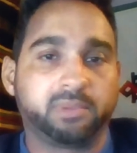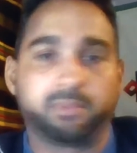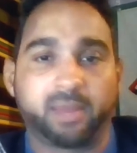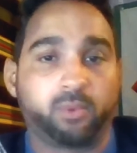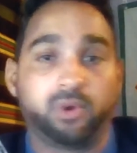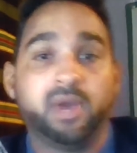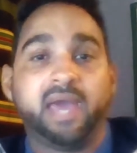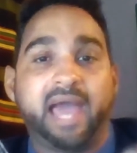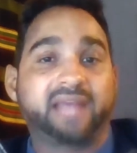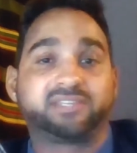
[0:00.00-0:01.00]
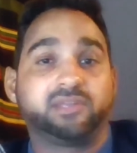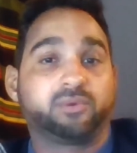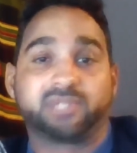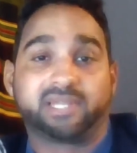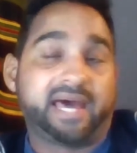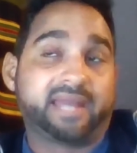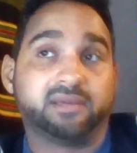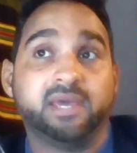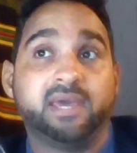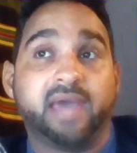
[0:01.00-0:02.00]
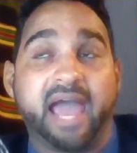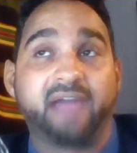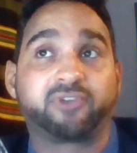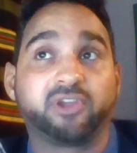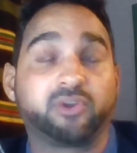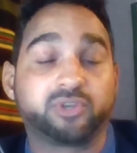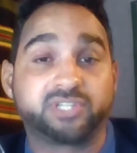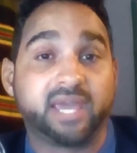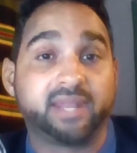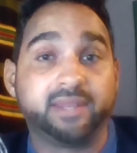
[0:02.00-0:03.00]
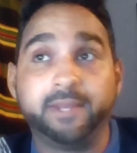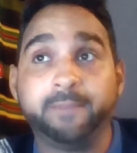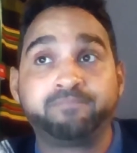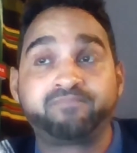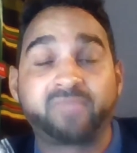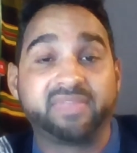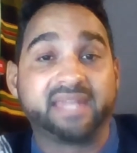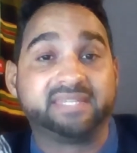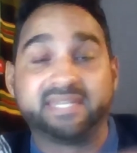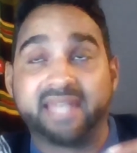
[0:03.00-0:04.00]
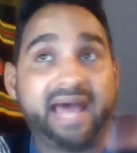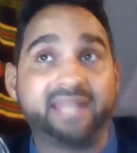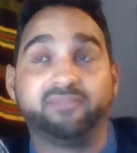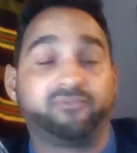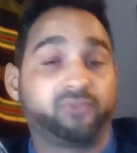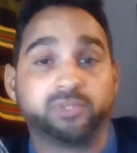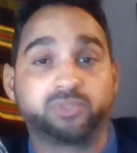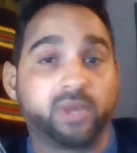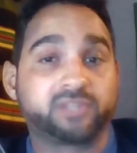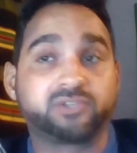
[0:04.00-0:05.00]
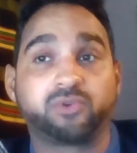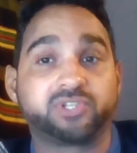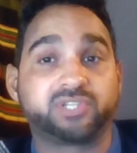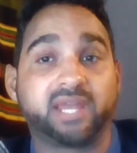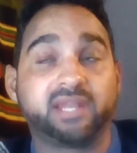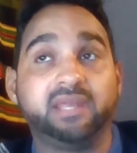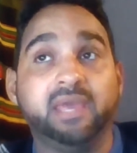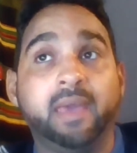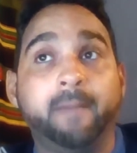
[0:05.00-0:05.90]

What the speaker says: I'm like, well, actually, there was a lot of African Christianity that did not influence Western Christianity,